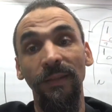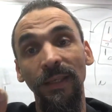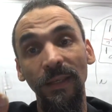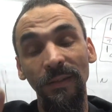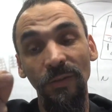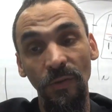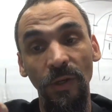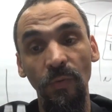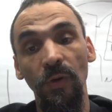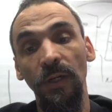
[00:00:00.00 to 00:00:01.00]
This
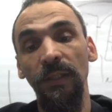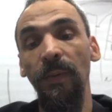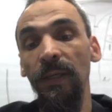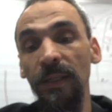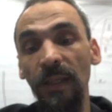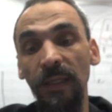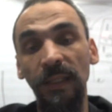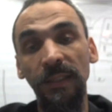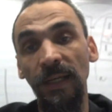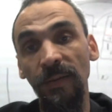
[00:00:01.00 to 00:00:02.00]
works, but it
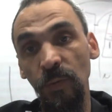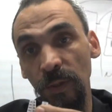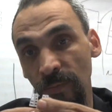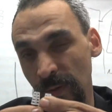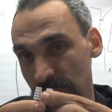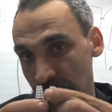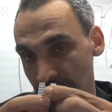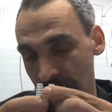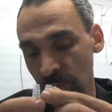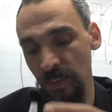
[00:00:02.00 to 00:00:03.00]
doesn't have to be flimsy. It
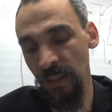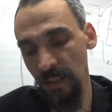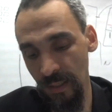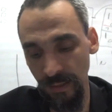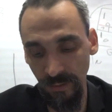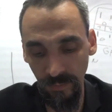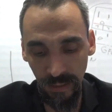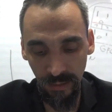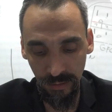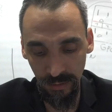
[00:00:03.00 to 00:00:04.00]
has to be kind of
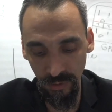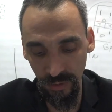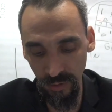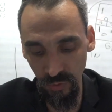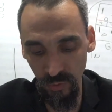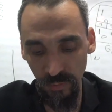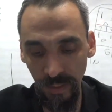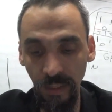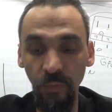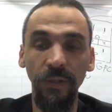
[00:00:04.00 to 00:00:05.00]
hard in order to
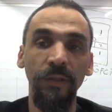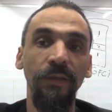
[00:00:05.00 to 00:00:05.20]
make it work.